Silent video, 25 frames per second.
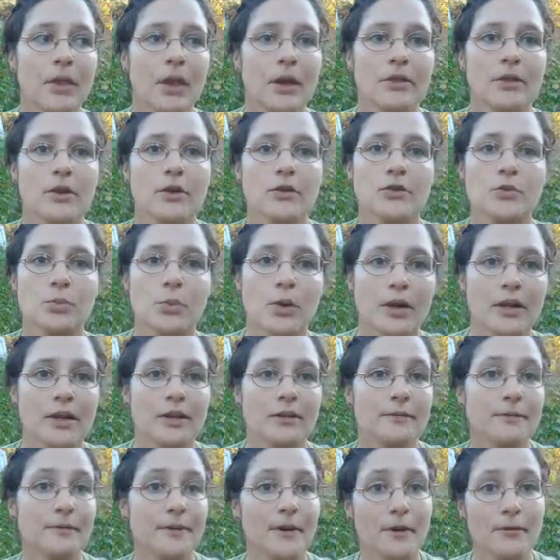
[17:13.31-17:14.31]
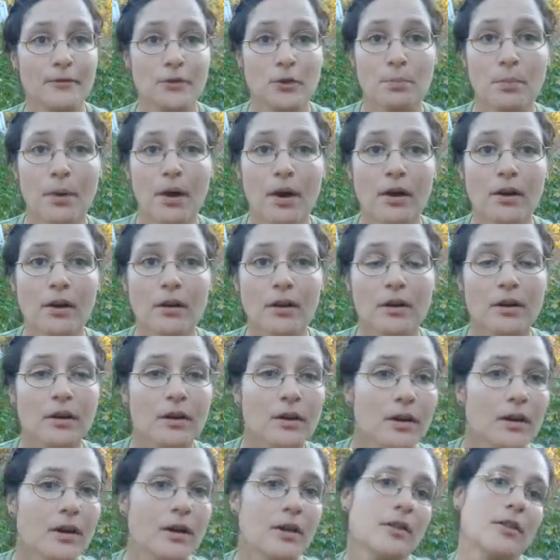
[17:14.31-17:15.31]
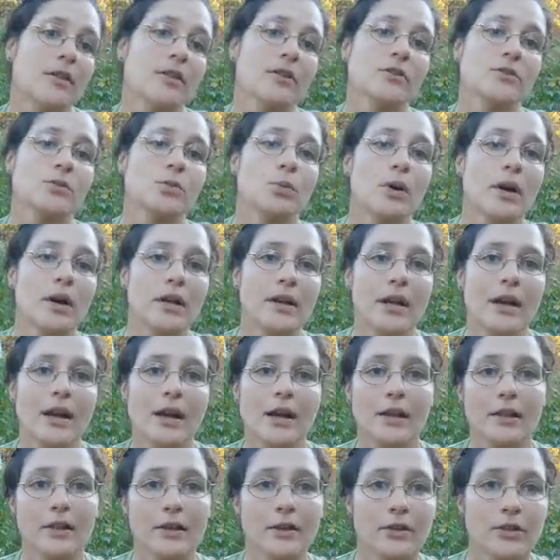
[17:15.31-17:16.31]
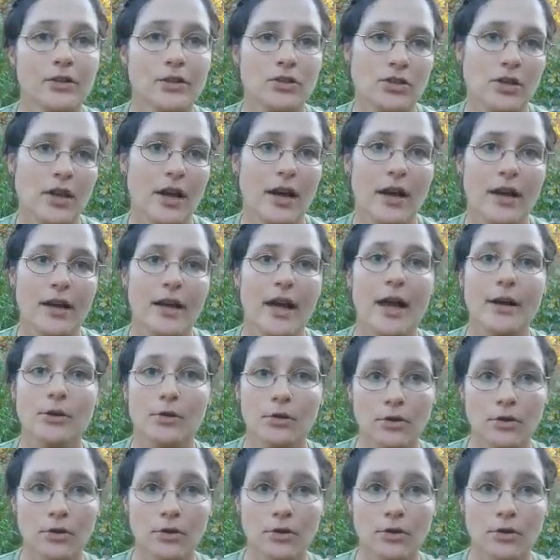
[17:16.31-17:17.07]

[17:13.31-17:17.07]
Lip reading: There's one in Fairview Park. There's one at Clary-Shy